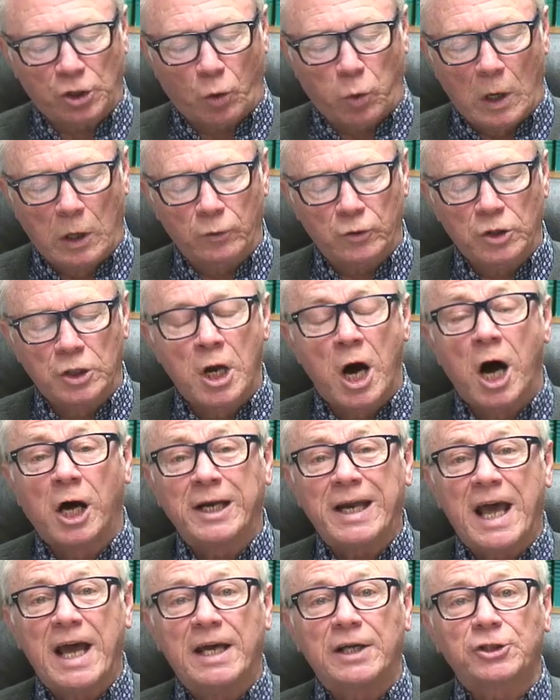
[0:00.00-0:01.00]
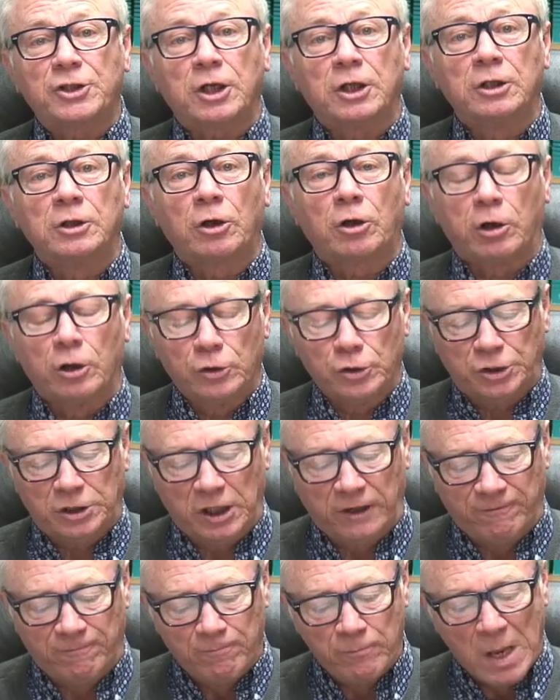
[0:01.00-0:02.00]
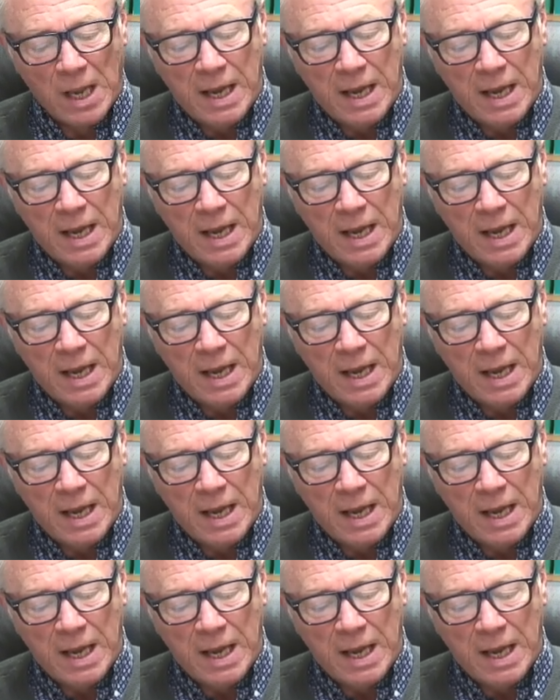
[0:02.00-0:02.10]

quote, not as conclusive